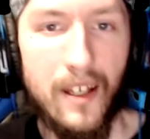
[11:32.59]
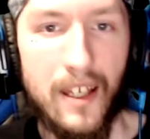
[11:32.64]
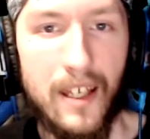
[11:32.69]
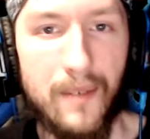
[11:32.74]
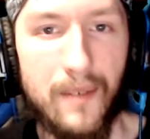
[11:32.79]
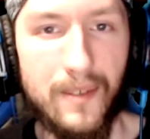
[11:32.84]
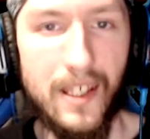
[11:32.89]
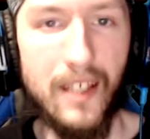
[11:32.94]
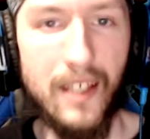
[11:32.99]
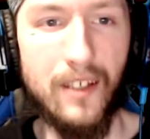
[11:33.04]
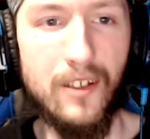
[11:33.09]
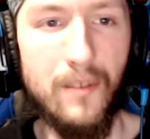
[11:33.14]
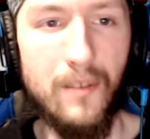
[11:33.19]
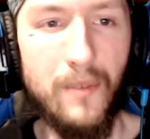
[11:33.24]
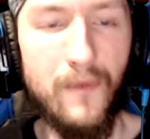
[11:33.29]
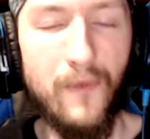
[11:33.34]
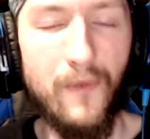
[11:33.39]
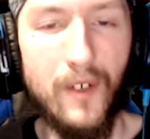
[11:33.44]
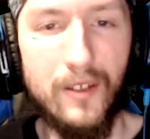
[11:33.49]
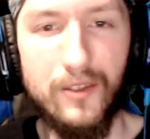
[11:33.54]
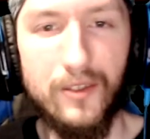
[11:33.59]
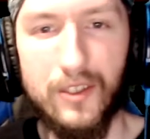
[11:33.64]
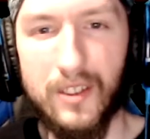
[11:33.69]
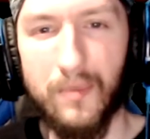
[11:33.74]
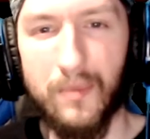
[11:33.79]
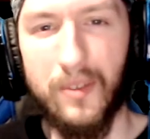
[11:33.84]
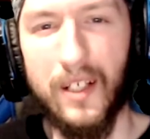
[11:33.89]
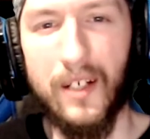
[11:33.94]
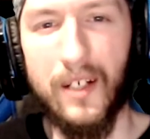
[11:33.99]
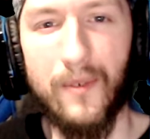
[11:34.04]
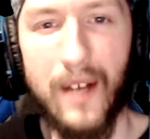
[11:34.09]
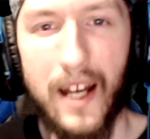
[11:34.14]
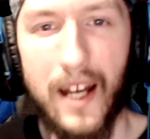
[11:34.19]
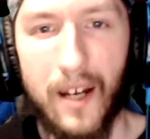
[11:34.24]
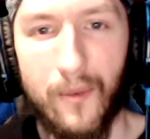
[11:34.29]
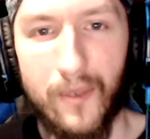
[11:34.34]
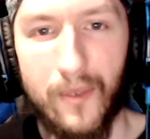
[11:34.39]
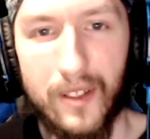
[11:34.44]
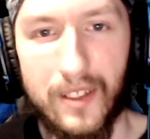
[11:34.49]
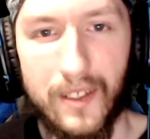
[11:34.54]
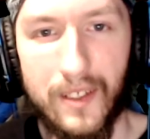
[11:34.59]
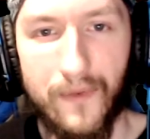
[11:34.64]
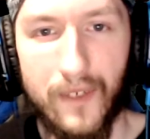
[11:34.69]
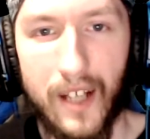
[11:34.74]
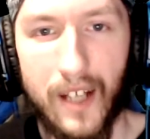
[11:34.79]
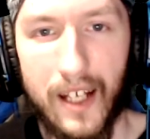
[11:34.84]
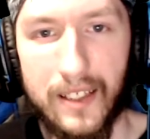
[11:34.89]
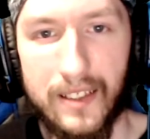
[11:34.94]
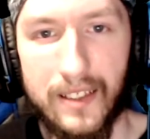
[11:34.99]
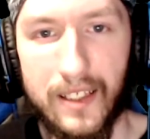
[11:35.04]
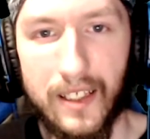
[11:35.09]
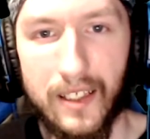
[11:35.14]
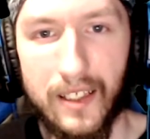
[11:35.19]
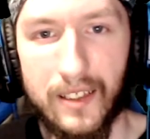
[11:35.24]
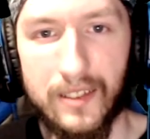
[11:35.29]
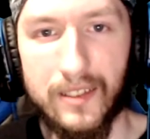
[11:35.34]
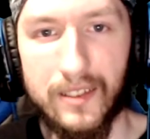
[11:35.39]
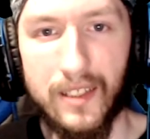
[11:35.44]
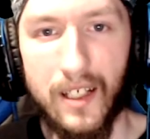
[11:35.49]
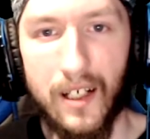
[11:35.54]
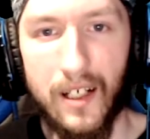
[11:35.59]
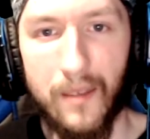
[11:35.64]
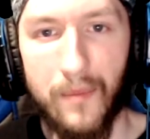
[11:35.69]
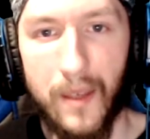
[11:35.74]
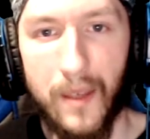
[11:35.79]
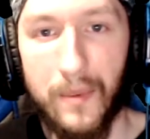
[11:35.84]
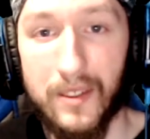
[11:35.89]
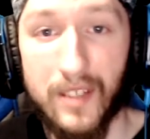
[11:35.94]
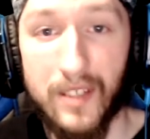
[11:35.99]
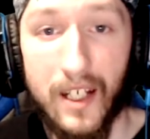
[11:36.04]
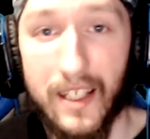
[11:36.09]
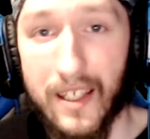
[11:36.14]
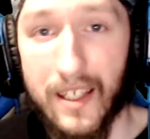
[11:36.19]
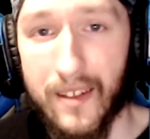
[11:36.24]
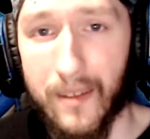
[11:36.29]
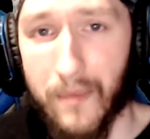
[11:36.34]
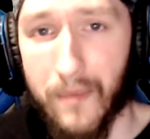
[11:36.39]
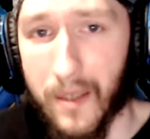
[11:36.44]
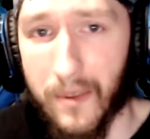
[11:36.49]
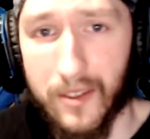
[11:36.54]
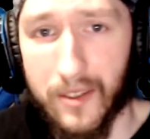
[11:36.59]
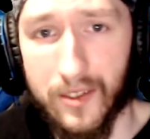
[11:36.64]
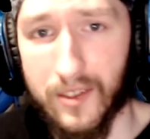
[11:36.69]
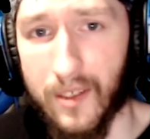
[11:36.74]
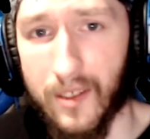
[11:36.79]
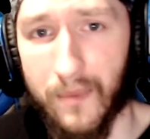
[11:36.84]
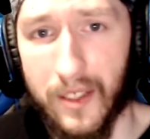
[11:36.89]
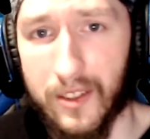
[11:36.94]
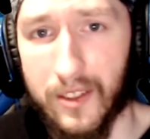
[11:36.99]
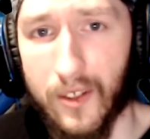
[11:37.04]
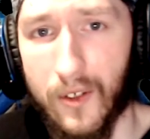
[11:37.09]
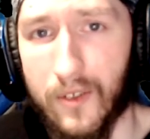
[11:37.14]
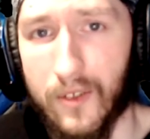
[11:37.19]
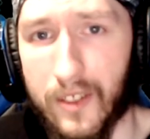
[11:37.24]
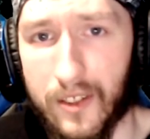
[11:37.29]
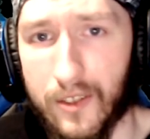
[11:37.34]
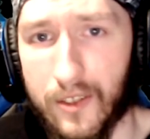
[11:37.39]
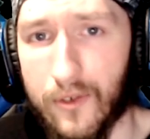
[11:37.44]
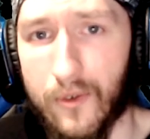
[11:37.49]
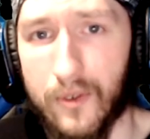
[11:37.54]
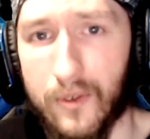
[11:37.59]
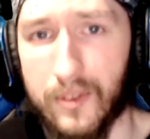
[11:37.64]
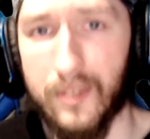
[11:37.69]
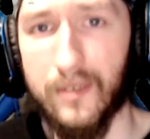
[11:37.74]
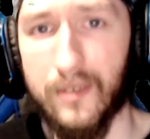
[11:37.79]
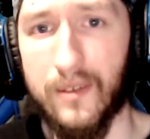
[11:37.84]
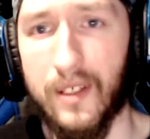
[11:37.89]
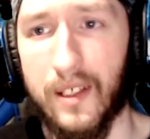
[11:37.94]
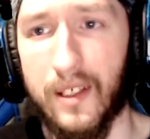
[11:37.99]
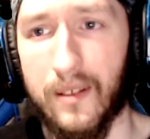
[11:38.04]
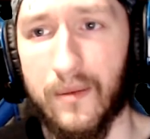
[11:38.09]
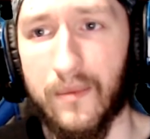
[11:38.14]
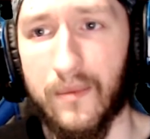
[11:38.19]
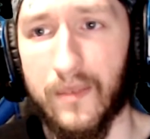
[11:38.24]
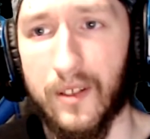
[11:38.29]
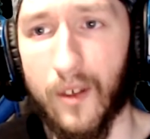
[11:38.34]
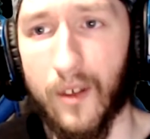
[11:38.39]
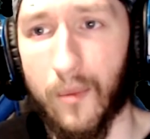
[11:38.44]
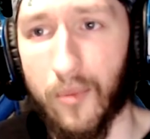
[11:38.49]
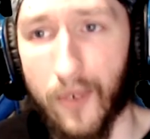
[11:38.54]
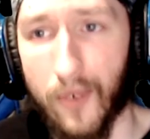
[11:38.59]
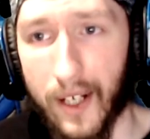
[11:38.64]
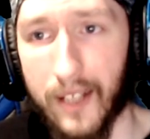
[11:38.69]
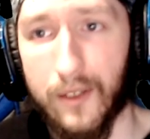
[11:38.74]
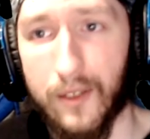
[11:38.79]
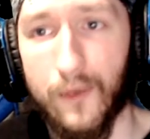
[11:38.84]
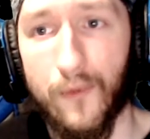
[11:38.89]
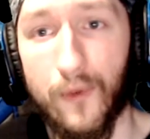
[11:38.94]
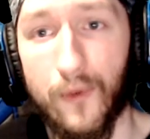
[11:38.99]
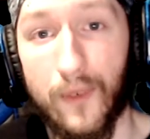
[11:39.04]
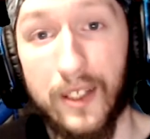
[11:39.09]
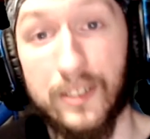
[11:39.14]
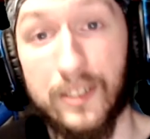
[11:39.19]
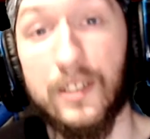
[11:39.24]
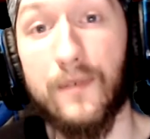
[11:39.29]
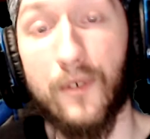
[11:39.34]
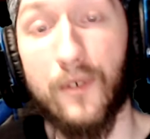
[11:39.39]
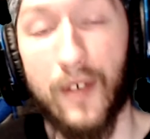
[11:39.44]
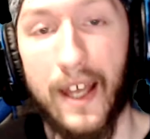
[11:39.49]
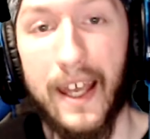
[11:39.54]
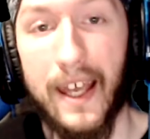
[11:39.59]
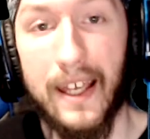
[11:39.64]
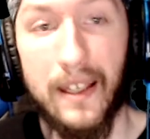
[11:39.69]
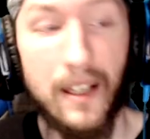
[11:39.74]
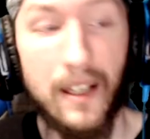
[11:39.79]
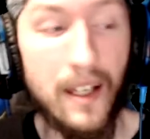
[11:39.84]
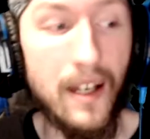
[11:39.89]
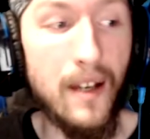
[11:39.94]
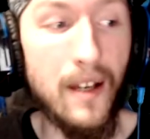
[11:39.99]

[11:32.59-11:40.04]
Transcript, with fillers: It, it could be fun just to play around with different ideas. Uh, maybe it's not Ethan. Maybe it's somebody totally new and, and you know brand new for Resident Evil eight.